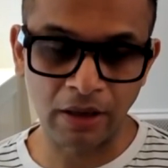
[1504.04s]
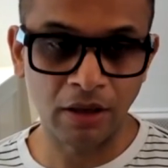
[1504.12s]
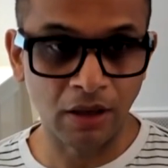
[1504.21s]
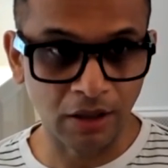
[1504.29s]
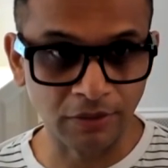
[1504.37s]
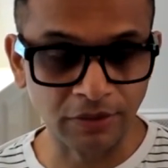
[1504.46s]
back
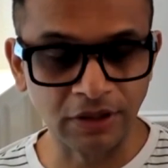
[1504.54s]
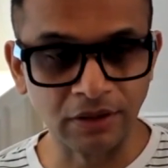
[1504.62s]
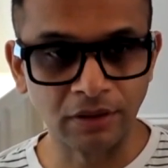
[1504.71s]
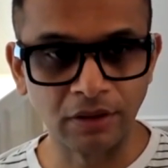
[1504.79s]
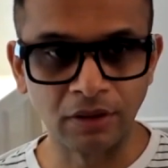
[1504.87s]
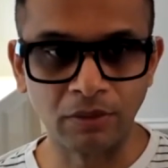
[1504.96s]
at
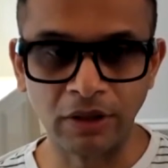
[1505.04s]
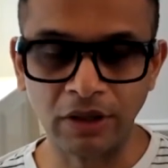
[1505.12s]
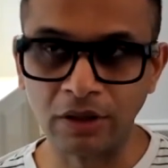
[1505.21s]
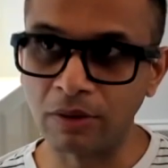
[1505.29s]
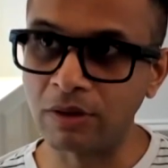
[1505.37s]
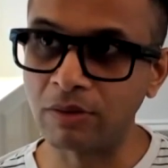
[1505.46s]
Harvard in
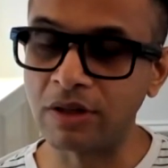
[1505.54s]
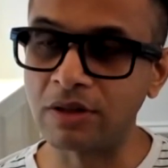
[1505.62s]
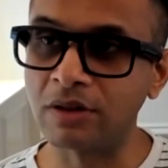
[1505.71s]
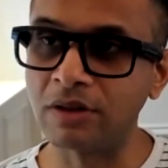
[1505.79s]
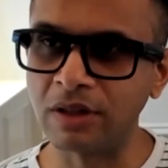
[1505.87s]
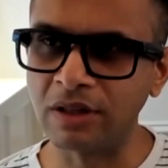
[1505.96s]
2012,
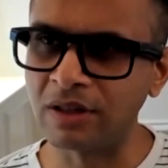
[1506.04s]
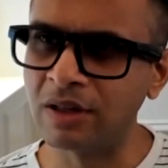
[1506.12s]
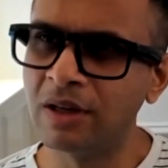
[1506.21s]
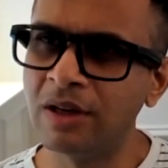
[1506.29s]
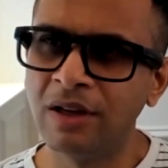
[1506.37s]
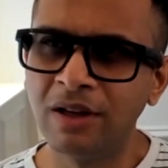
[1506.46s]
2013.
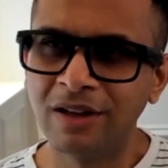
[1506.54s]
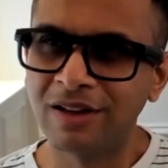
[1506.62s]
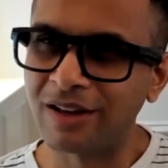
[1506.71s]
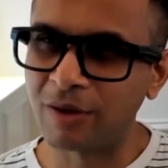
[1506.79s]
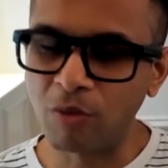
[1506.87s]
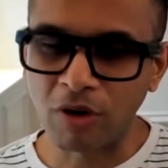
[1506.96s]

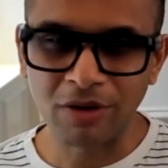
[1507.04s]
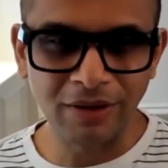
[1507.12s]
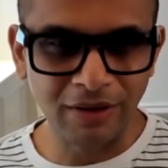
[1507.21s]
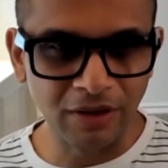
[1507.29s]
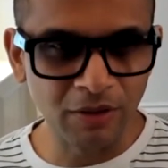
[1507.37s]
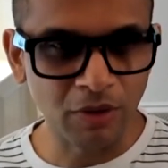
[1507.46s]
Like, what do
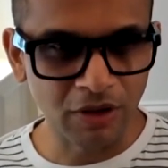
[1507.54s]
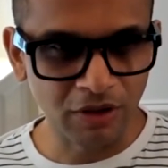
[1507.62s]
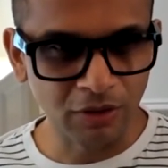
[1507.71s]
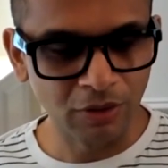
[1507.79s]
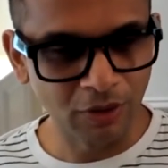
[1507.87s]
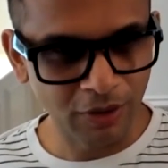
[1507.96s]
I really want
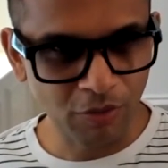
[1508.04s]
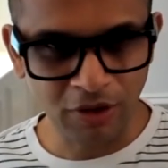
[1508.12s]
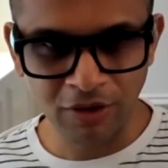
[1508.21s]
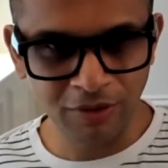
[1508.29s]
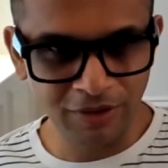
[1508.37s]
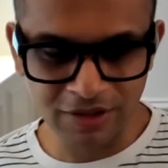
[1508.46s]
to do? Do I
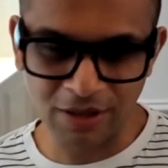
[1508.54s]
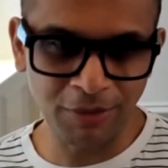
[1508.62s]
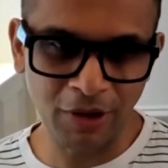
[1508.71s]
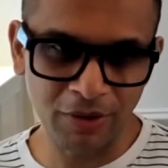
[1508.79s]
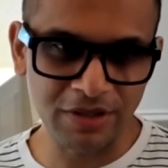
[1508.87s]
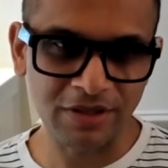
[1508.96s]
want to? And
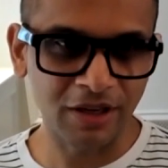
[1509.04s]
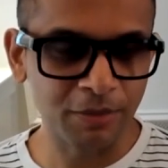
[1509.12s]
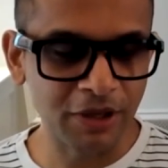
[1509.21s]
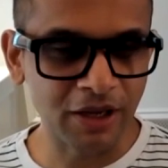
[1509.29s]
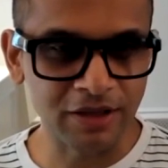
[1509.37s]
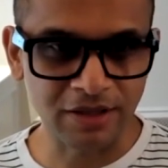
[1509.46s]
somehow
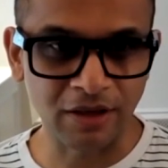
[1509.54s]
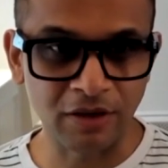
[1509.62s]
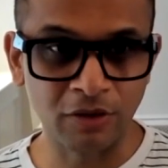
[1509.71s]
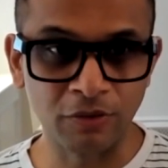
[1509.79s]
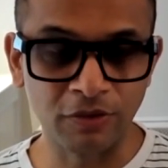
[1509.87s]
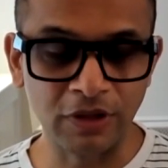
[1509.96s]
inside me, I
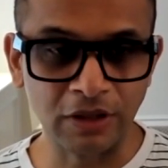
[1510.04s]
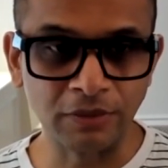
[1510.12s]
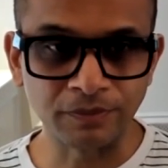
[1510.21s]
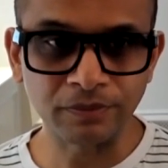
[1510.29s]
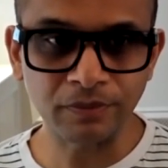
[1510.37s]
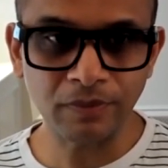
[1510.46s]
started to feel,
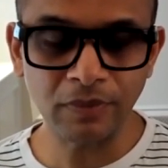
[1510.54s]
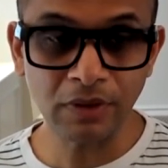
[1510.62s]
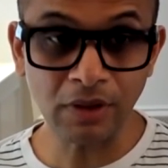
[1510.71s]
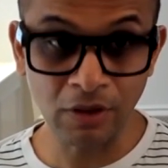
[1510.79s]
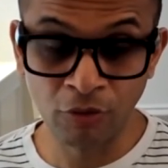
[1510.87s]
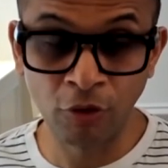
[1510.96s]

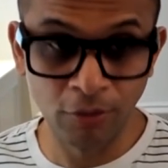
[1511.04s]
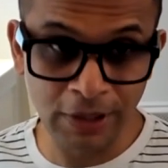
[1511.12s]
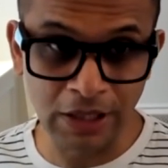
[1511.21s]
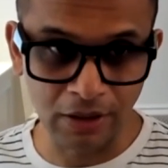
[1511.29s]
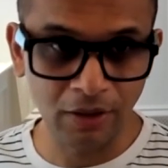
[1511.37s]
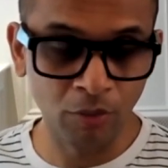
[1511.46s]
for
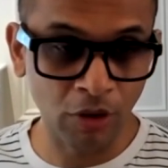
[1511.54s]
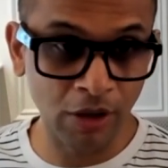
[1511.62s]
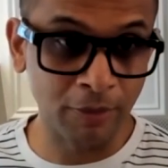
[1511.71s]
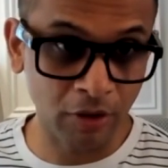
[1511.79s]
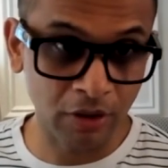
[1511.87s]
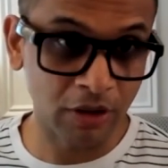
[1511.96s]
me, what
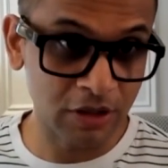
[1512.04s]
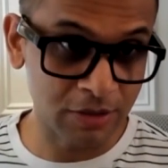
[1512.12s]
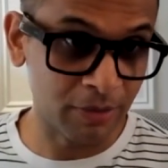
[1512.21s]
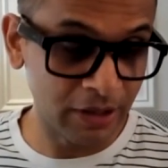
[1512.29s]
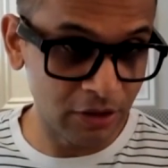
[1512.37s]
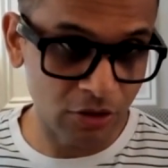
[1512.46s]
I'm talking
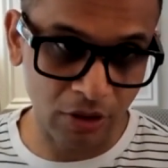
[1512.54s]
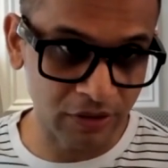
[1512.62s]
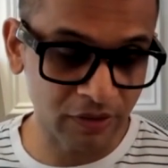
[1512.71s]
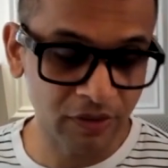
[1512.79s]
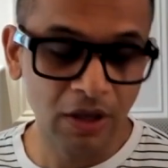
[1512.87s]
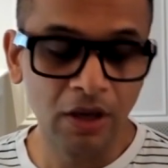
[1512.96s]
is my
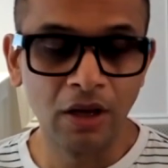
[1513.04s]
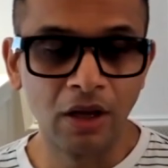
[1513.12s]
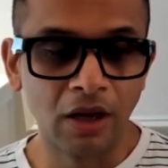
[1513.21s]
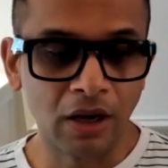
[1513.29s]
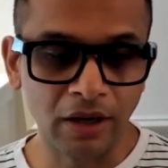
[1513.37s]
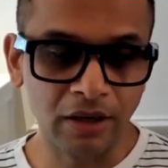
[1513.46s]
choice.
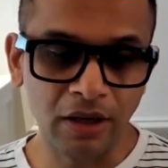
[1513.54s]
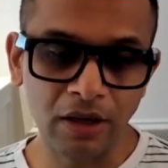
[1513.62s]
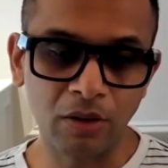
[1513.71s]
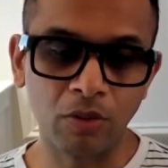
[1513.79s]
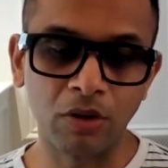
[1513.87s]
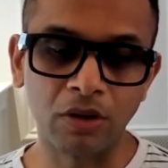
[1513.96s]
I
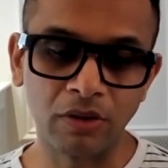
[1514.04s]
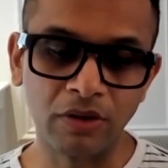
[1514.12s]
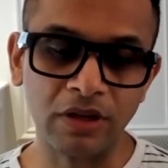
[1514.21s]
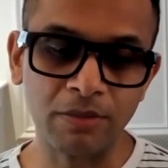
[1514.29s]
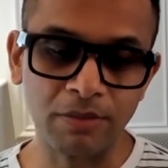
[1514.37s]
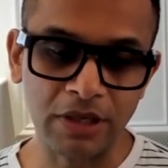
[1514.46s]
didn't want to
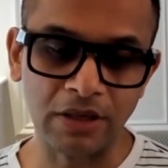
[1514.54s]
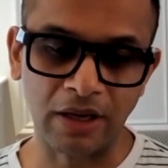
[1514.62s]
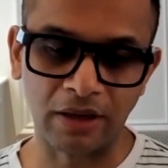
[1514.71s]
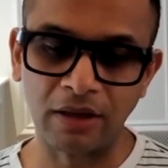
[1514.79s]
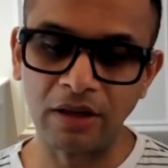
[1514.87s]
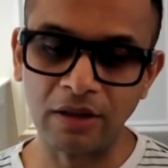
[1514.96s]
really be in
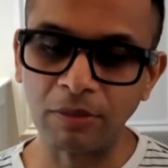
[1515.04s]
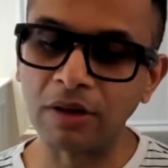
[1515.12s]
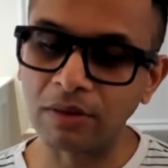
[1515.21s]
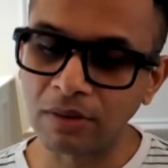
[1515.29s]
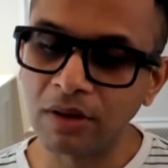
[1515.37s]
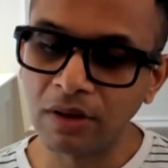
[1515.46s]

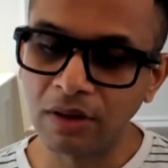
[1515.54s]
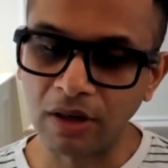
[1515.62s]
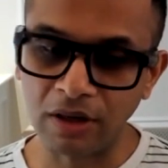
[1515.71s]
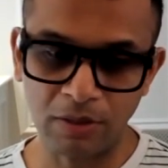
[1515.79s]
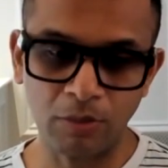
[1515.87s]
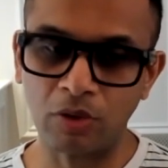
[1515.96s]
academia
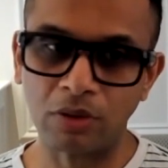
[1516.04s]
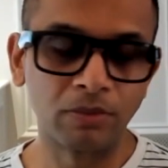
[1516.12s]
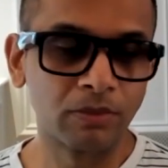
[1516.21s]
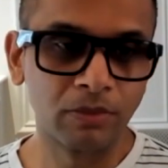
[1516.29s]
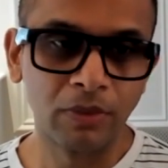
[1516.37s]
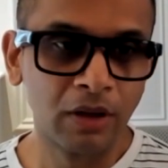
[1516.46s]
anymore.